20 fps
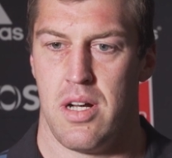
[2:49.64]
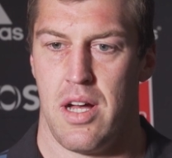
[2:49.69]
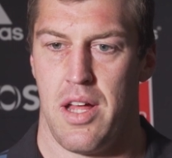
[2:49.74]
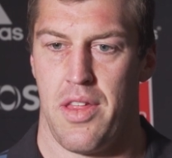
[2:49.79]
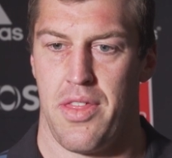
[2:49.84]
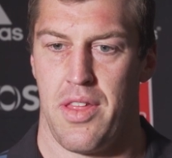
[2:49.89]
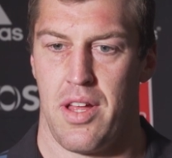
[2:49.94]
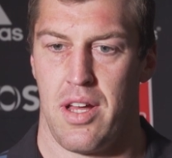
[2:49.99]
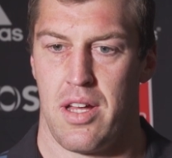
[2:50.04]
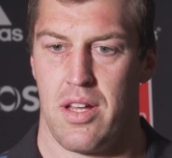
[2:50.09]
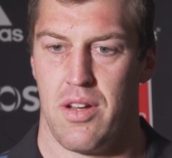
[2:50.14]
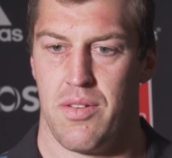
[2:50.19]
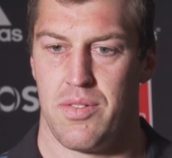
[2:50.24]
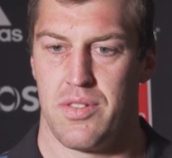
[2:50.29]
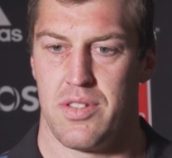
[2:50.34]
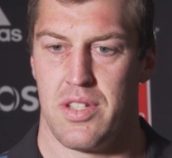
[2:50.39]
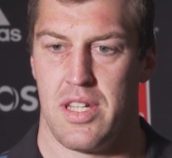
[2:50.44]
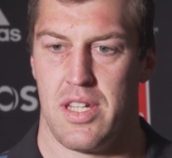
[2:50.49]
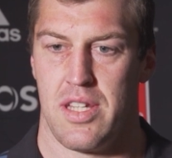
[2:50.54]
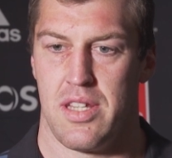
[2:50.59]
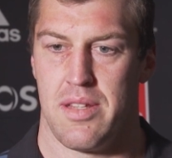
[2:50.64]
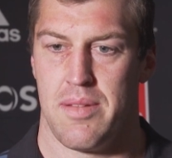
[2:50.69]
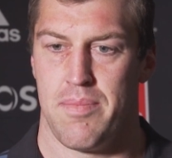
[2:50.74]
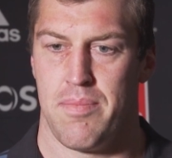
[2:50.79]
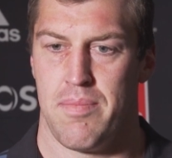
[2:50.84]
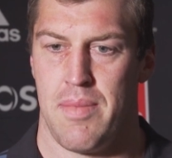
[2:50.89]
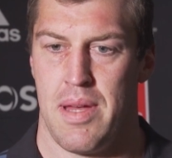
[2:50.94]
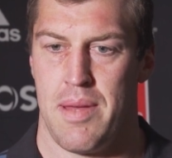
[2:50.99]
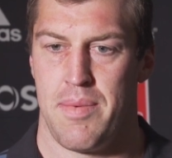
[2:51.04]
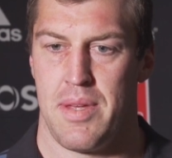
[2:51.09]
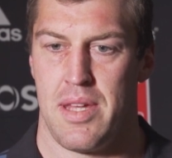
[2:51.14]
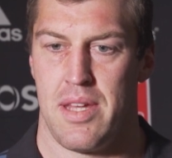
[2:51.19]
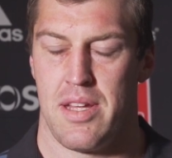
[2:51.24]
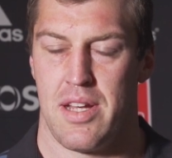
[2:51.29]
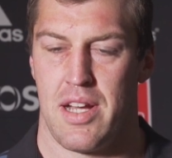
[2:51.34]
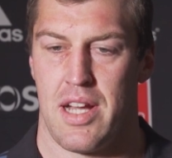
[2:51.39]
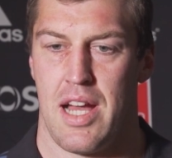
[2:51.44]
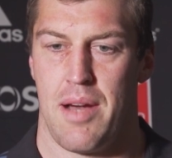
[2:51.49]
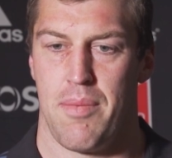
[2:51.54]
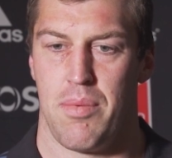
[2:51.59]
I think obviously maybe
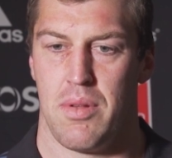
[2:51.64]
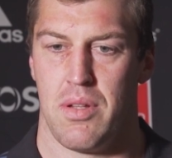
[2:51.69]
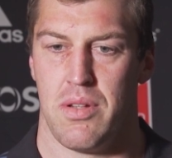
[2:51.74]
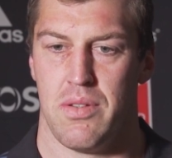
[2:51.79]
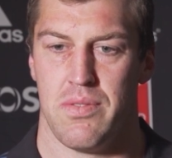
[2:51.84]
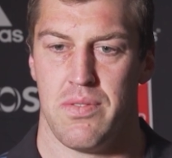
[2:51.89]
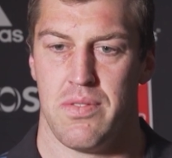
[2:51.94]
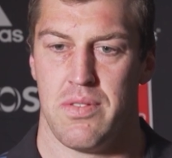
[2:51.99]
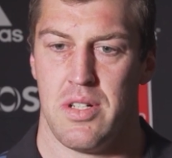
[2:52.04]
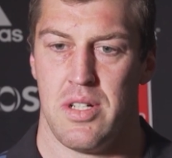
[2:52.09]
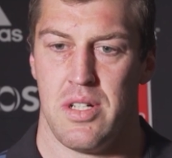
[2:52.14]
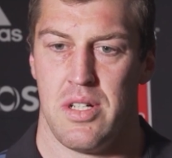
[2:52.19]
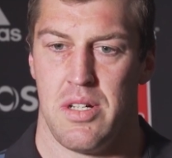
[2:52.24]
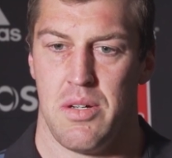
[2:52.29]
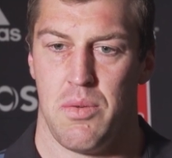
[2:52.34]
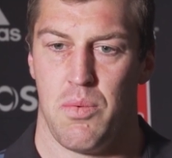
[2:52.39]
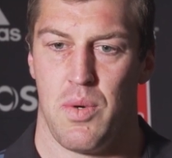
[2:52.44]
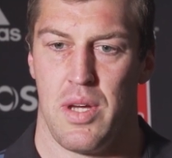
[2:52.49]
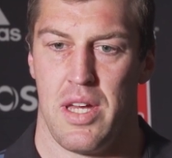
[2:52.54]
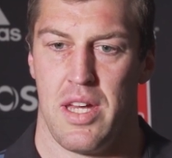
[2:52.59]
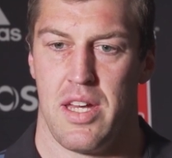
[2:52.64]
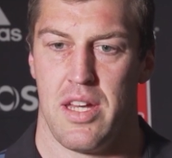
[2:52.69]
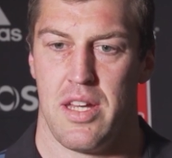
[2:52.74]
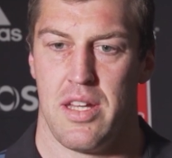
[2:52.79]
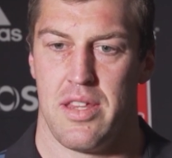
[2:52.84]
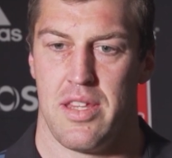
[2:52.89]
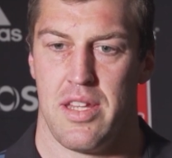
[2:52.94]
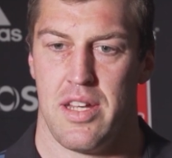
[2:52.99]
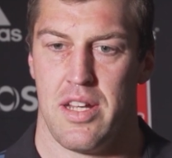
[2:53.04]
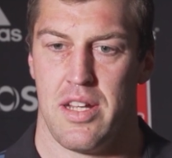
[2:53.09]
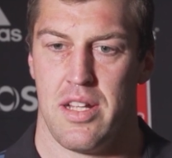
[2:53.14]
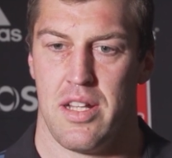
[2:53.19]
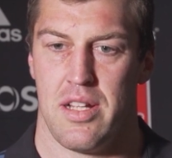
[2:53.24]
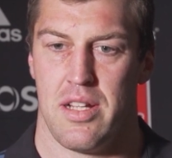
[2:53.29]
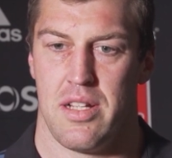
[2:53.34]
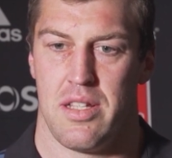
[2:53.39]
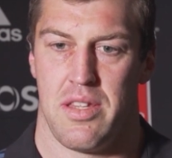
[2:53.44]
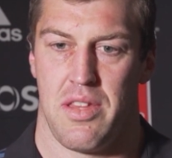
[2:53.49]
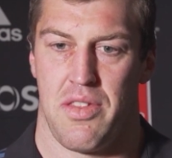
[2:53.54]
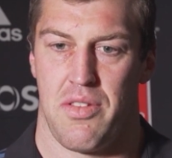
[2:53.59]
a couple of where the
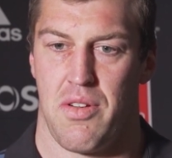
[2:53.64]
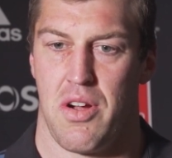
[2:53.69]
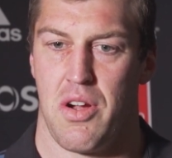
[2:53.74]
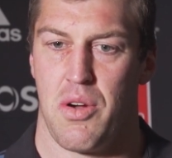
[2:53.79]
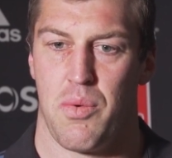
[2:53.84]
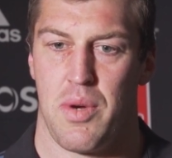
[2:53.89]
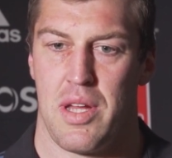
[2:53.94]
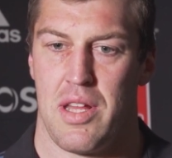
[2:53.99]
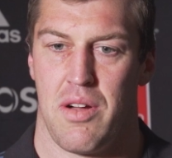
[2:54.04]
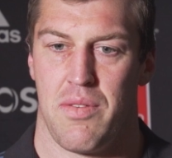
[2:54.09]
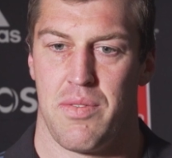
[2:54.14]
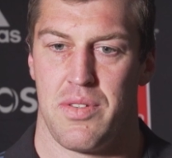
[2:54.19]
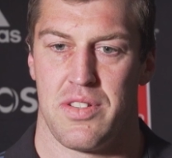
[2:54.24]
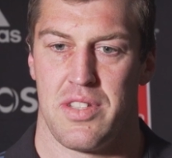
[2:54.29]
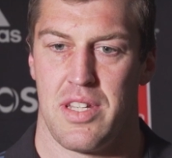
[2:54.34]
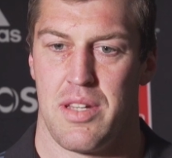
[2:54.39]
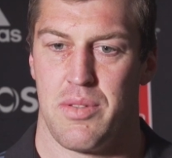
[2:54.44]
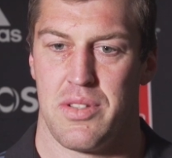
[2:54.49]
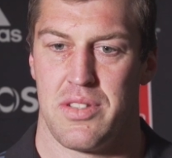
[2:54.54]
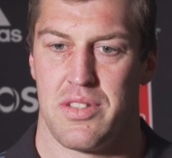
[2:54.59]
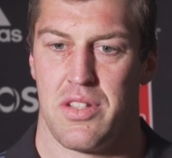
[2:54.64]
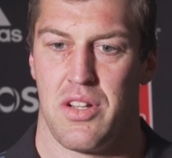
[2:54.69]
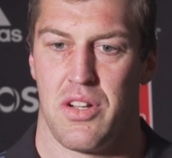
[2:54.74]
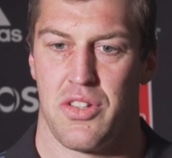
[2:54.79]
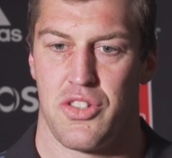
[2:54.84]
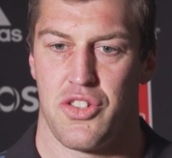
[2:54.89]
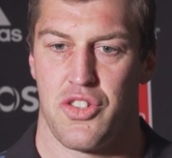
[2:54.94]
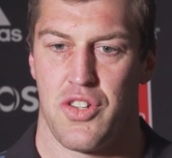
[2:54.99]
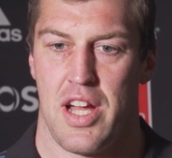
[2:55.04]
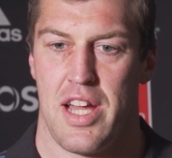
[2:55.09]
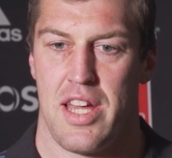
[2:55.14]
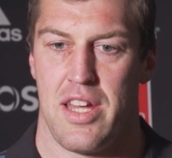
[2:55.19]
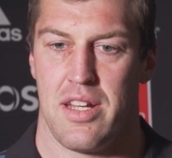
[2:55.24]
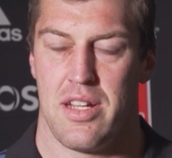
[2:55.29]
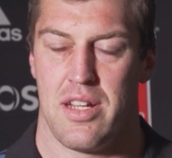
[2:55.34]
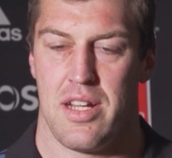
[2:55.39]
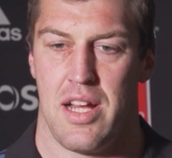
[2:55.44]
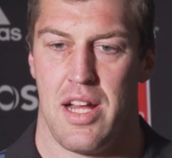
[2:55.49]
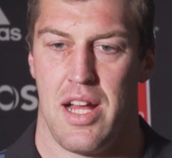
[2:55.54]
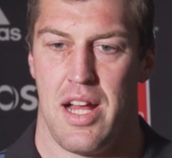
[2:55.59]
throw win obviously was not straight,
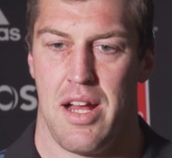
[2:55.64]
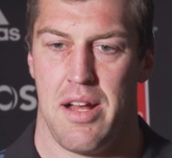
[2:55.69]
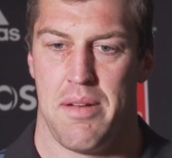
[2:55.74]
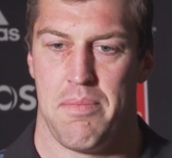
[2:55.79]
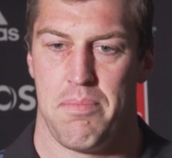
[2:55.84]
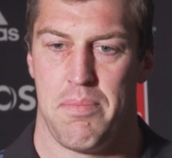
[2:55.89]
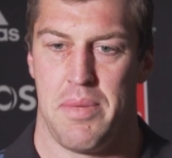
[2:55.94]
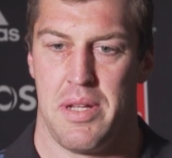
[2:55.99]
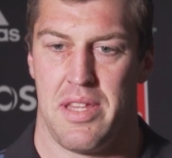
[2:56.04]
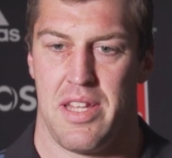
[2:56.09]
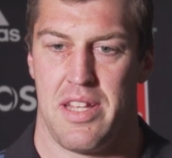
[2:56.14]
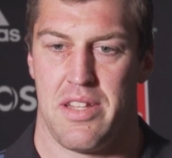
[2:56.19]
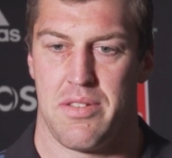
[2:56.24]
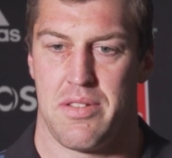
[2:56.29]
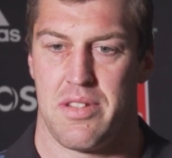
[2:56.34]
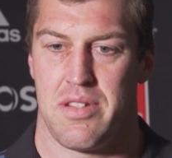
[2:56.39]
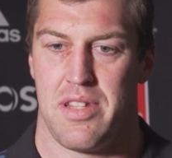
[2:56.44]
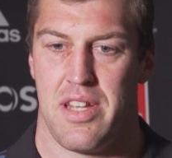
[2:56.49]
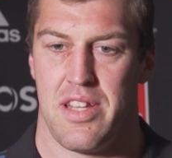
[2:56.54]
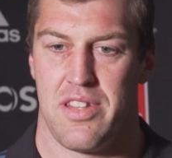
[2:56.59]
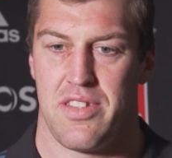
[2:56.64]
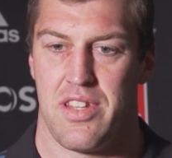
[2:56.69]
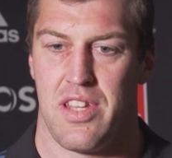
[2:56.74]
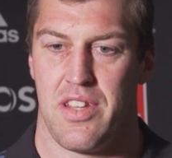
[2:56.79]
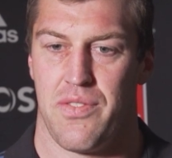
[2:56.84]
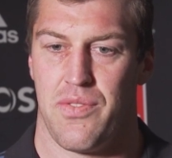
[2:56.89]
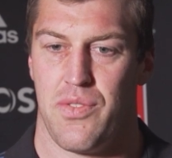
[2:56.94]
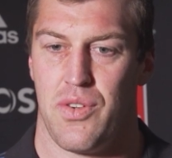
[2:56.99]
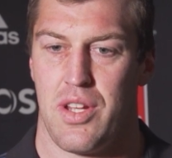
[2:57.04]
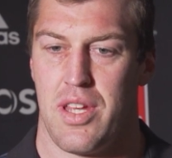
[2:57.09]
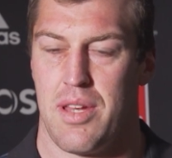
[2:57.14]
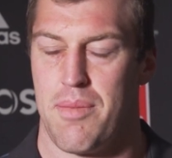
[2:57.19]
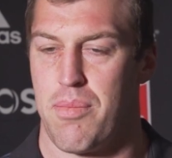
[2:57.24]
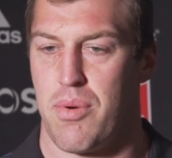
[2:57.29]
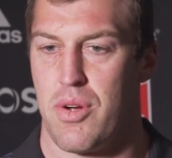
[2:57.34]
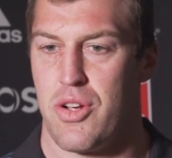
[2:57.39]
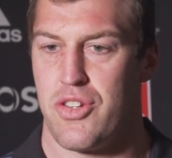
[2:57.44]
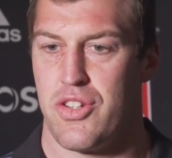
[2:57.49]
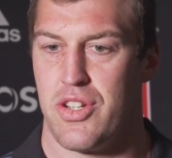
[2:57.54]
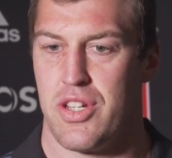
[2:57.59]
but that's Test footy and
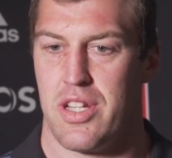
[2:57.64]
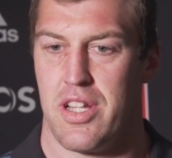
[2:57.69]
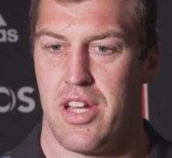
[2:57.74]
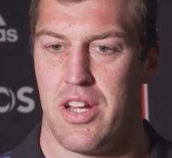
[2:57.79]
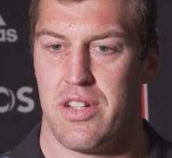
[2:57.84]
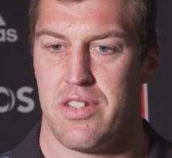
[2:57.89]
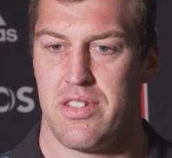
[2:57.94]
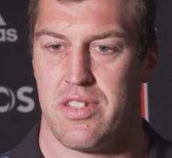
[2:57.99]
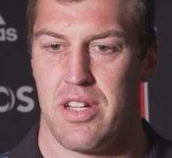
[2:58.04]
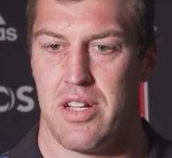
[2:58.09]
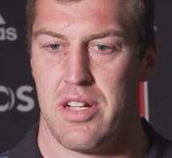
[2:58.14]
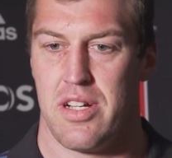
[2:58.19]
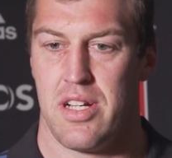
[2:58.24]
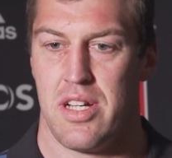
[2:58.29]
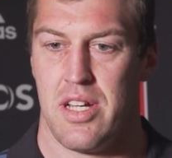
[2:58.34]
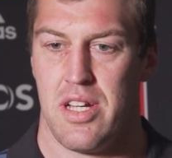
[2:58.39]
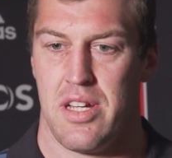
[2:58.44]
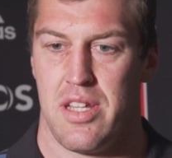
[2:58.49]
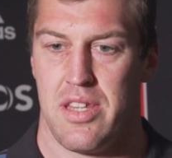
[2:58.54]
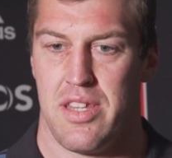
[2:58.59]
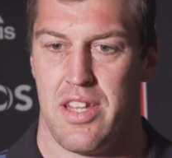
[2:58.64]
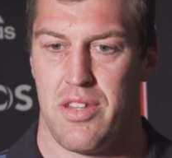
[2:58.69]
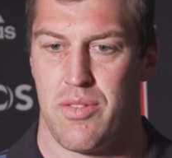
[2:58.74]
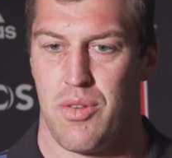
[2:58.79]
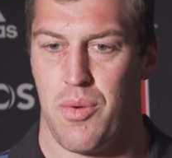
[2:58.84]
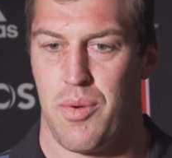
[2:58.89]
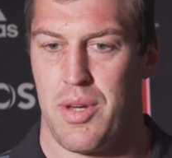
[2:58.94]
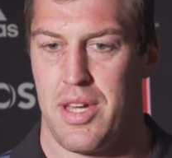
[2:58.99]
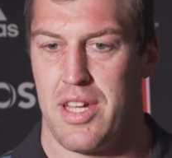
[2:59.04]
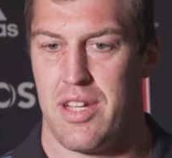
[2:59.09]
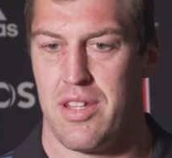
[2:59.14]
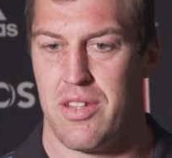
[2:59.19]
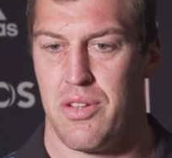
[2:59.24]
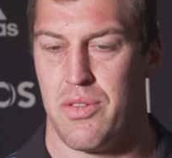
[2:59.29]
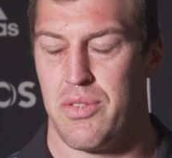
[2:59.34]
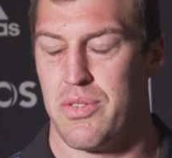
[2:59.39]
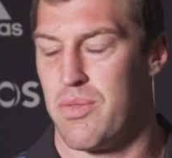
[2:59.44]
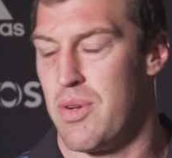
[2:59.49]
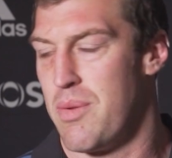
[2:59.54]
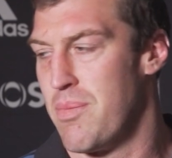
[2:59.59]
pressure, so that's what we're here to
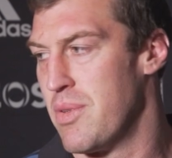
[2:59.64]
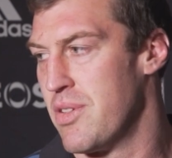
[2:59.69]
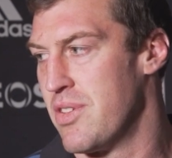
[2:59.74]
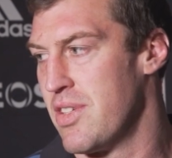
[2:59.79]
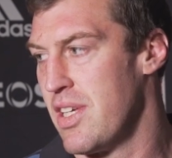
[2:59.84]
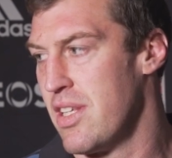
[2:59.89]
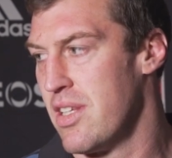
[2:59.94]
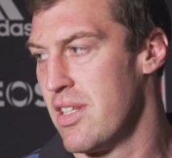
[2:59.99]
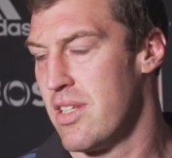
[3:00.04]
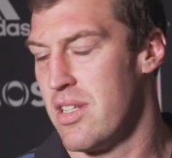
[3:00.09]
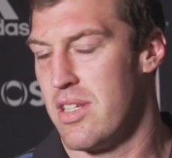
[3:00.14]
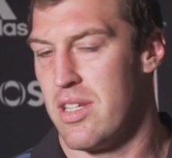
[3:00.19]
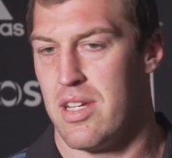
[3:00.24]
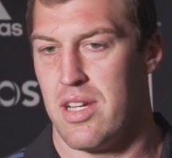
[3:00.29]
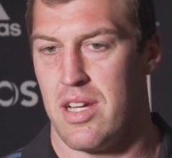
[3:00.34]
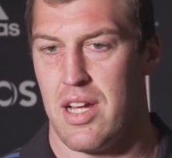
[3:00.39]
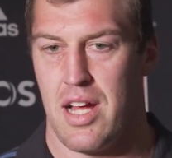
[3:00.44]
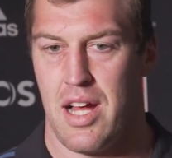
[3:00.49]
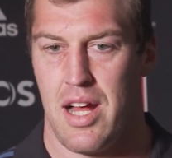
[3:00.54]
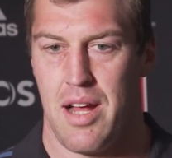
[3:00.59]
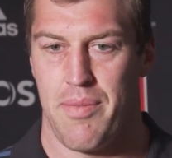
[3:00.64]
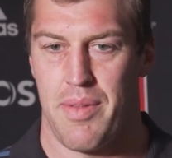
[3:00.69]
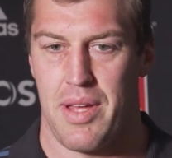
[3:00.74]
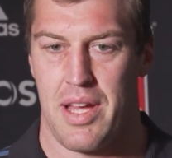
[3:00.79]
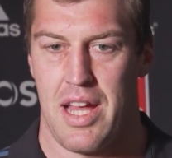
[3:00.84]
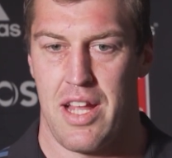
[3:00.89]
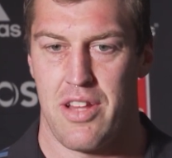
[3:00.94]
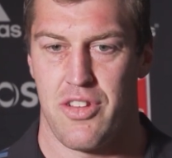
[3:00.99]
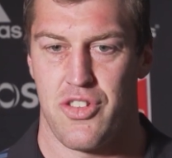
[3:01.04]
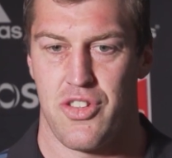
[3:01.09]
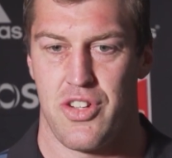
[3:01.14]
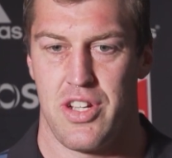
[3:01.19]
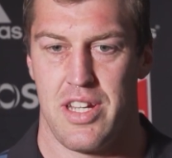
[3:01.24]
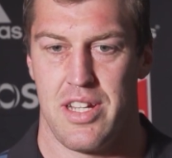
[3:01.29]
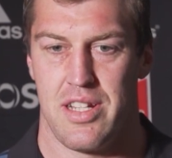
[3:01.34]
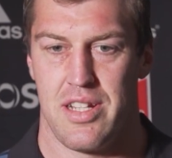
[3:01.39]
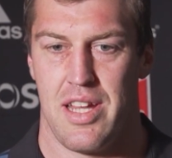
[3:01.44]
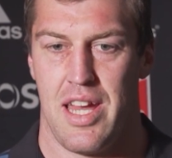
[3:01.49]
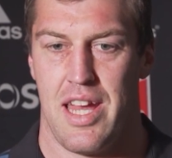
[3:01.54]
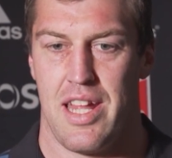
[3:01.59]
do, is represent the country
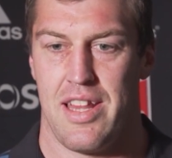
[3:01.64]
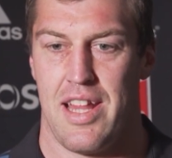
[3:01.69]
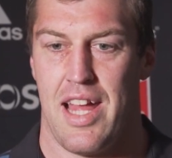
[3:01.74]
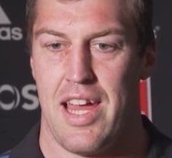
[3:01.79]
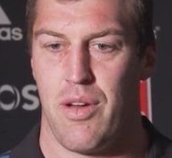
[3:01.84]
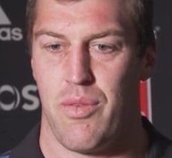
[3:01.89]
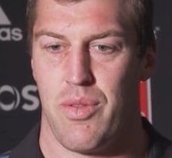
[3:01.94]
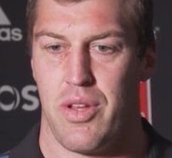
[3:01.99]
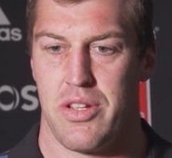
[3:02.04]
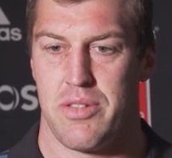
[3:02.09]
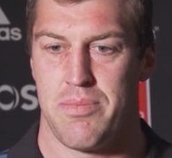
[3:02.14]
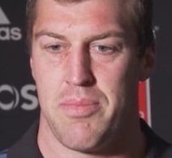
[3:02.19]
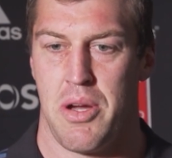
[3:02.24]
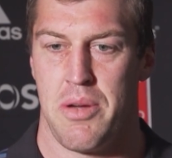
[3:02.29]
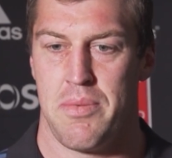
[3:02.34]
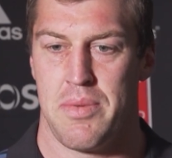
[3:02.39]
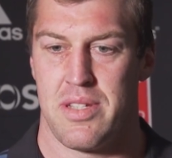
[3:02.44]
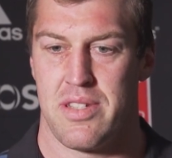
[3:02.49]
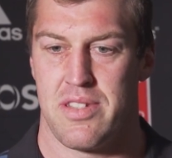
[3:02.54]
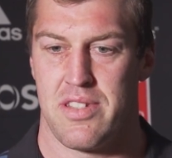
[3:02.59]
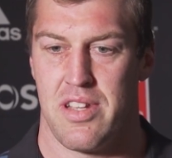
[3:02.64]
and nail those moments.